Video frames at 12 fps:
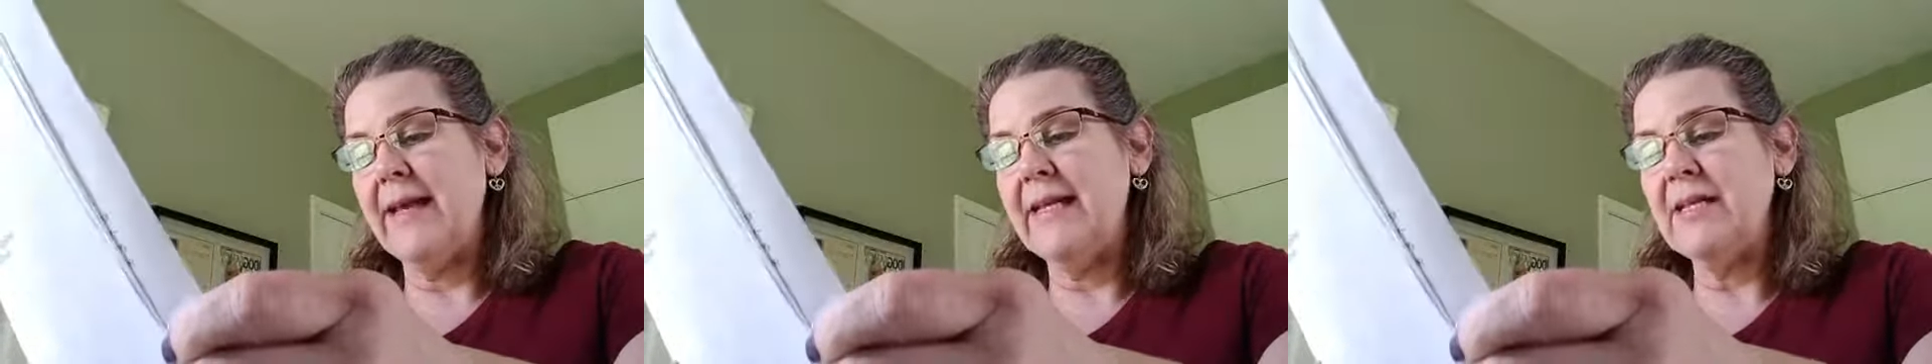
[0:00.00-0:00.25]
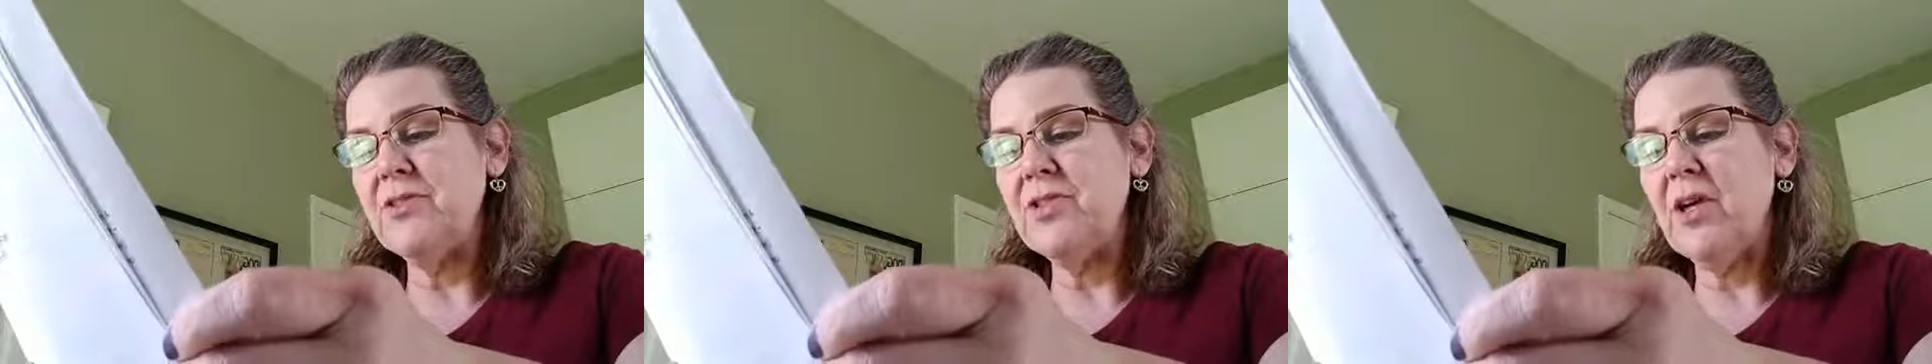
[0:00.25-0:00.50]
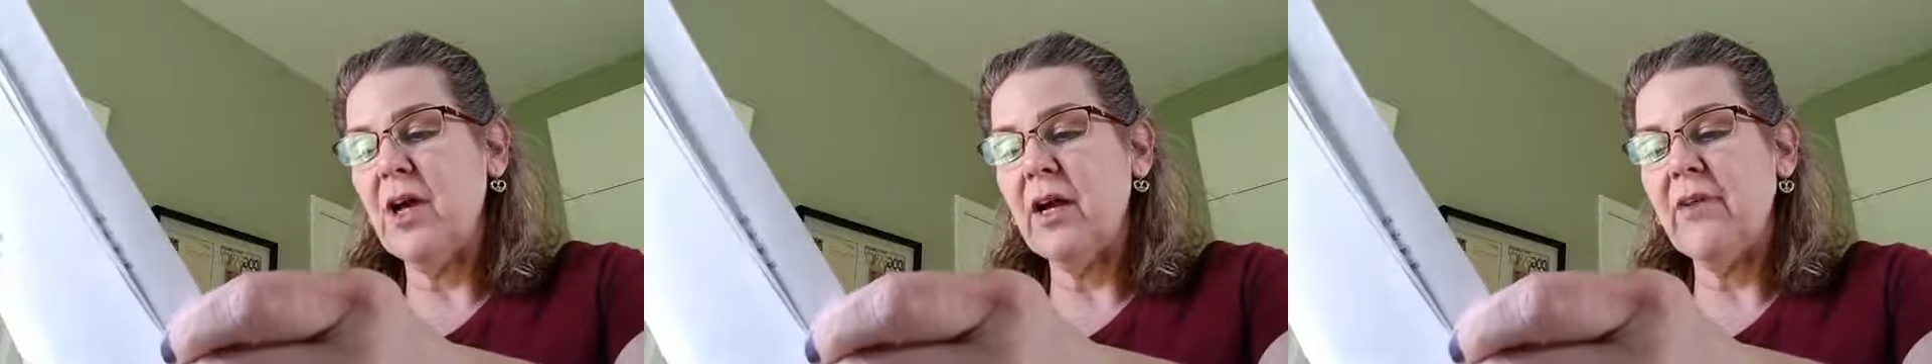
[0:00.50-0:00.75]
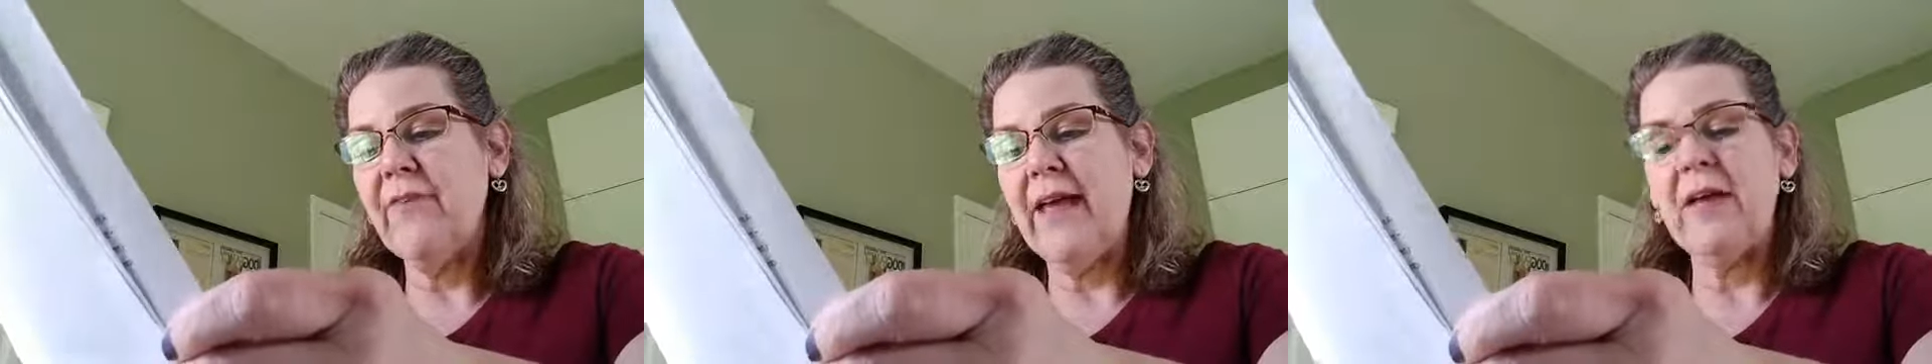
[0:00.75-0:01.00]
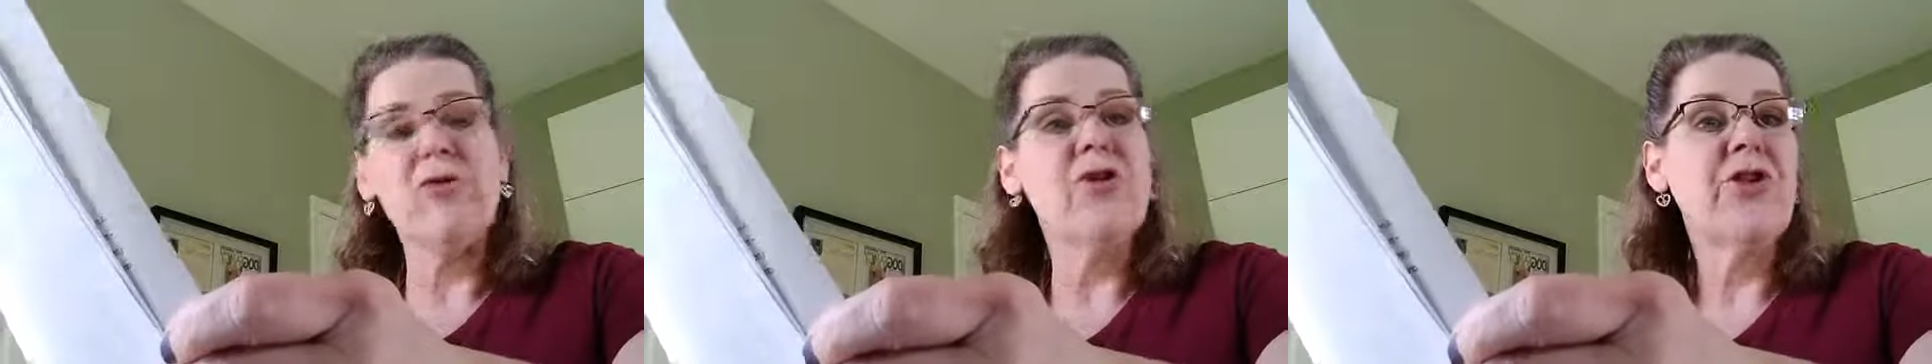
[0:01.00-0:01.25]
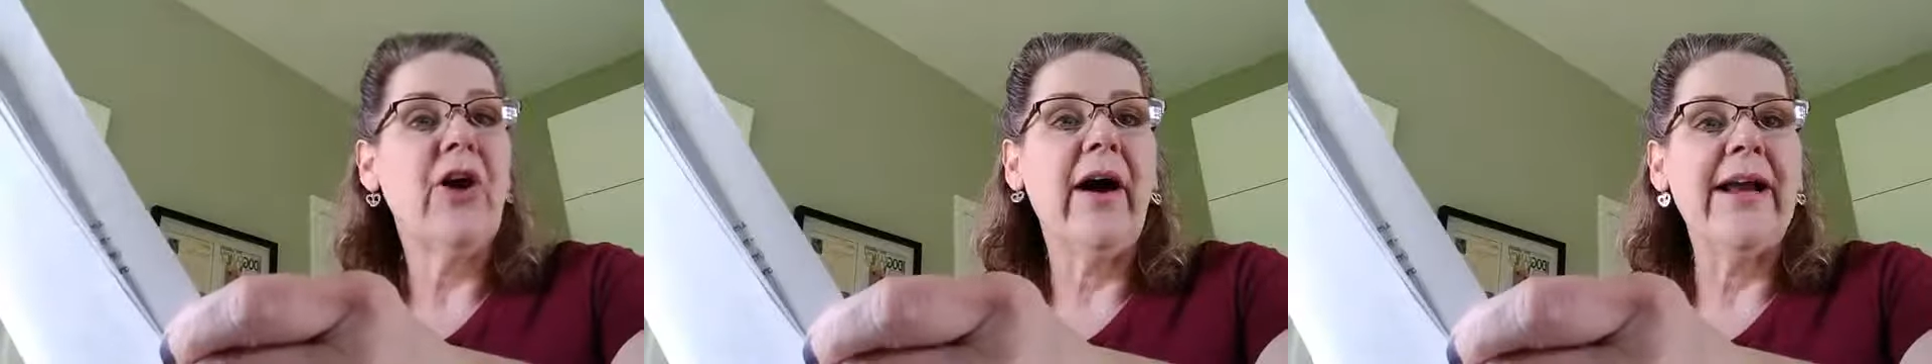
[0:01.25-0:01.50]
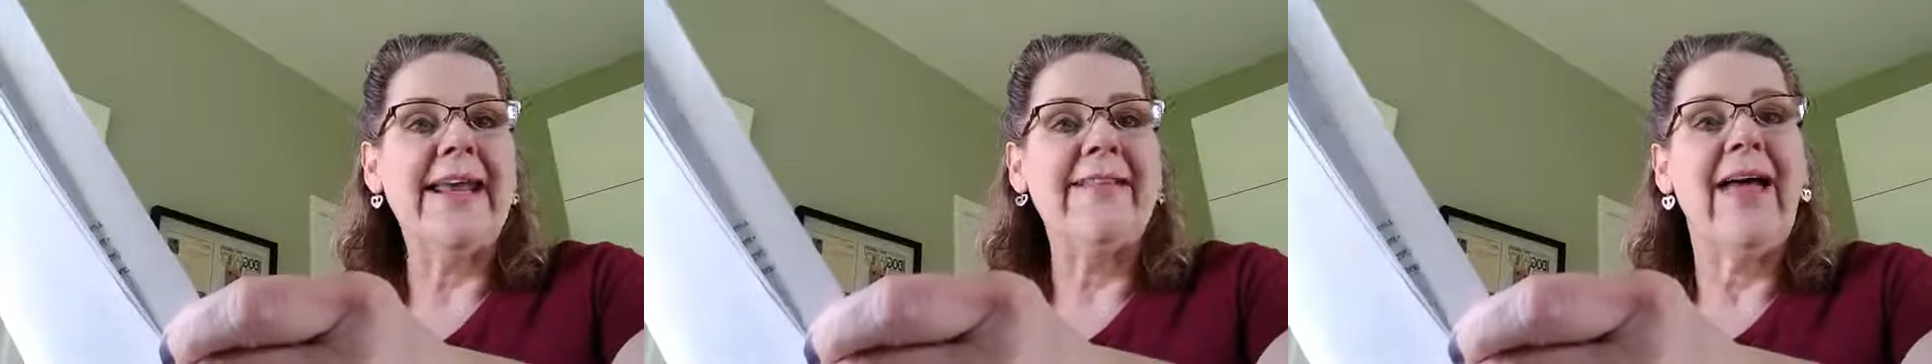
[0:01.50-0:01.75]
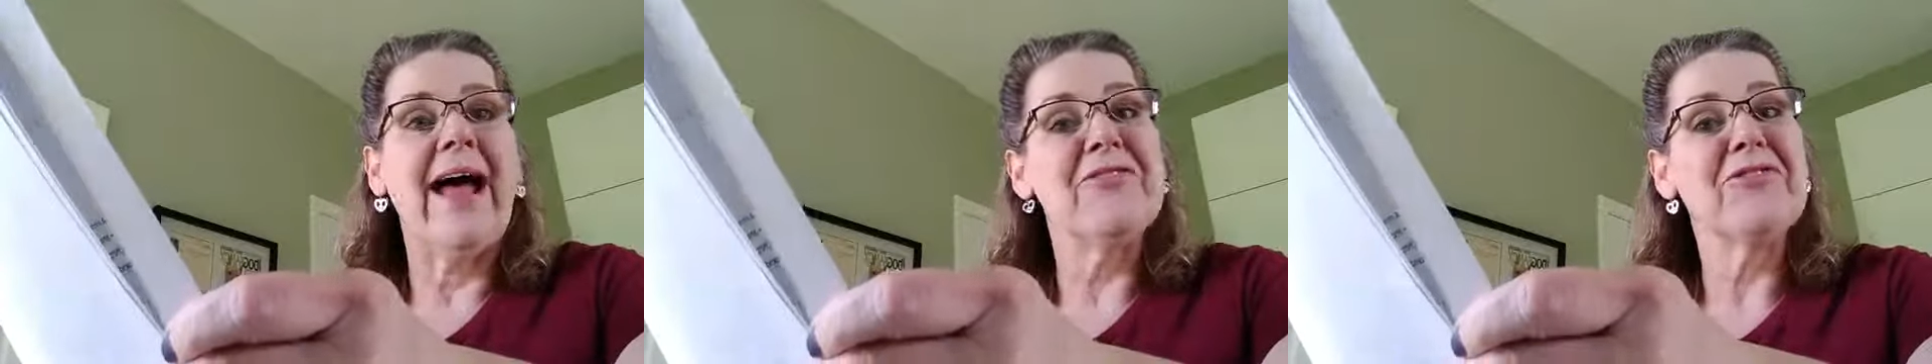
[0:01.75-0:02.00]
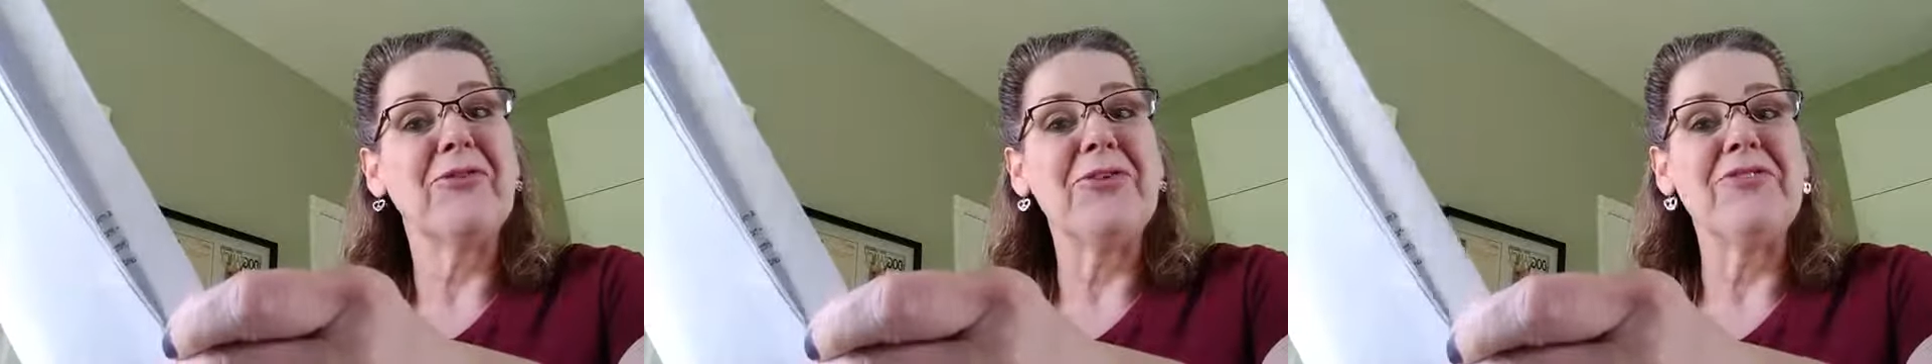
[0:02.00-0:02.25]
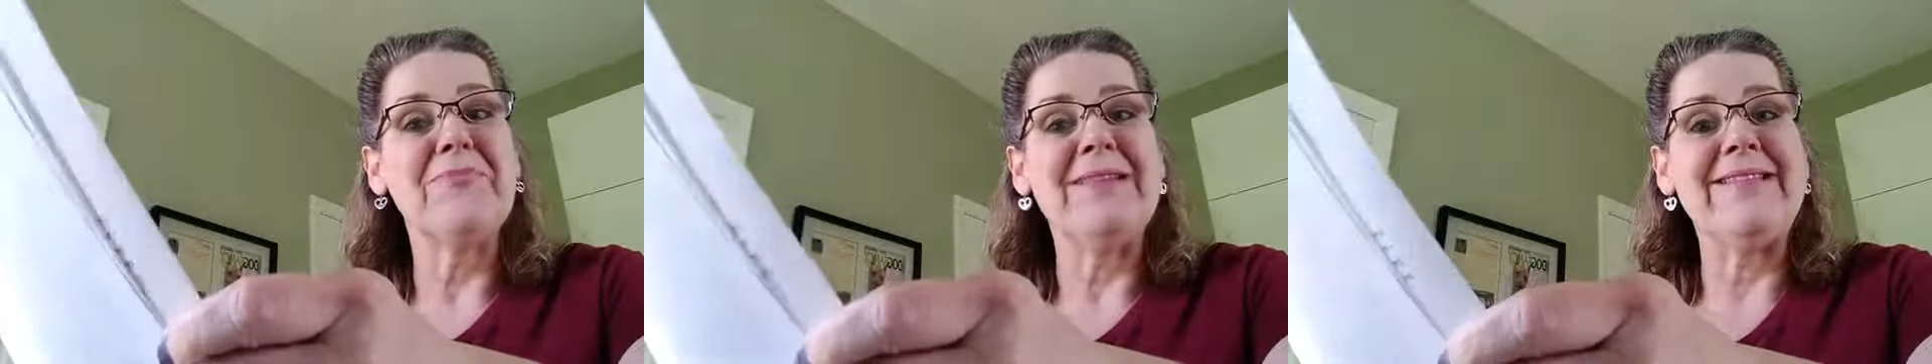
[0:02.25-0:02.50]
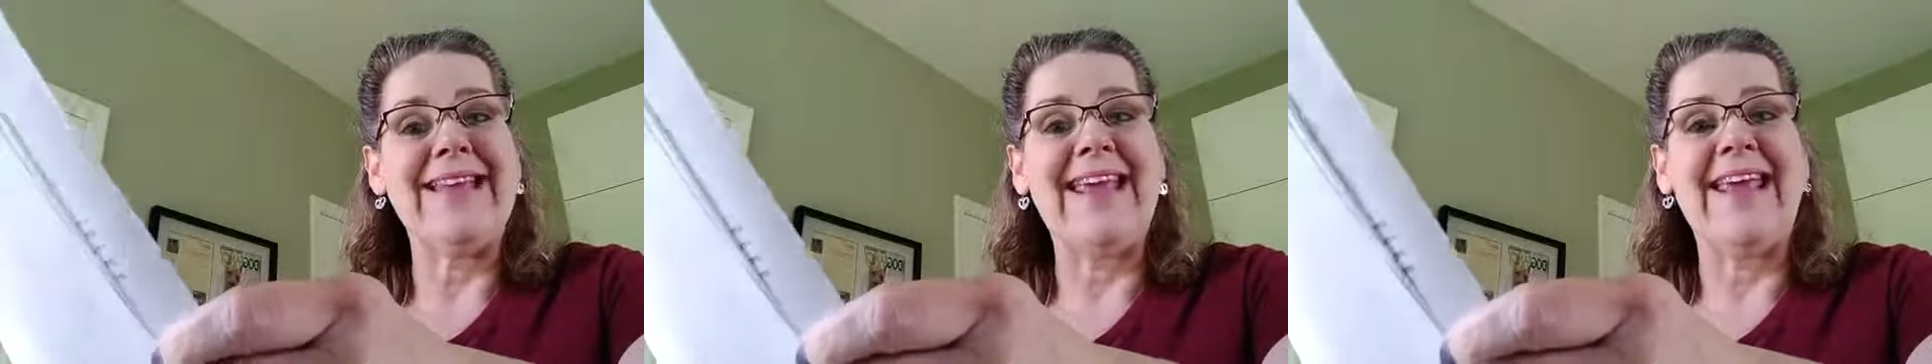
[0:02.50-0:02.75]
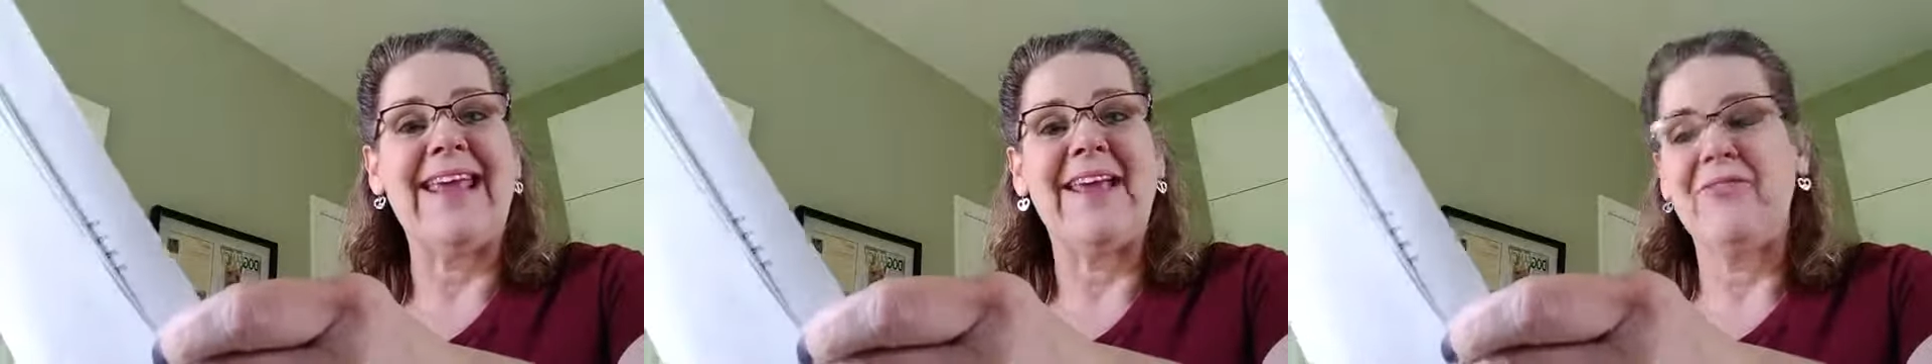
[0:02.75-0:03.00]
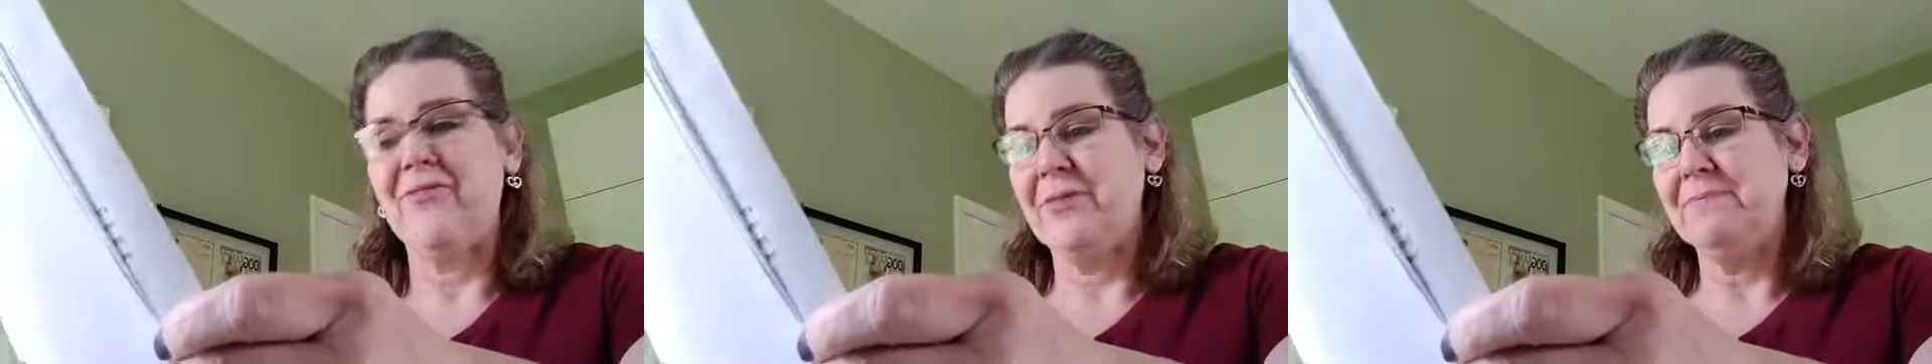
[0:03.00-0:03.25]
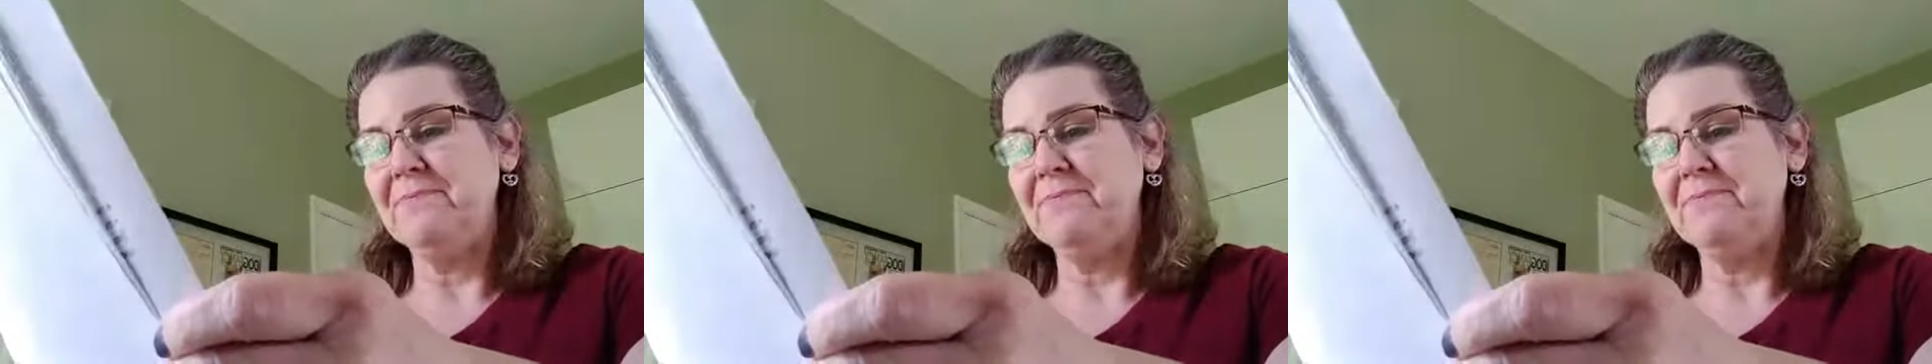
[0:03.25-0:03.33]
and his dog found Shawnee last Christmas Eve,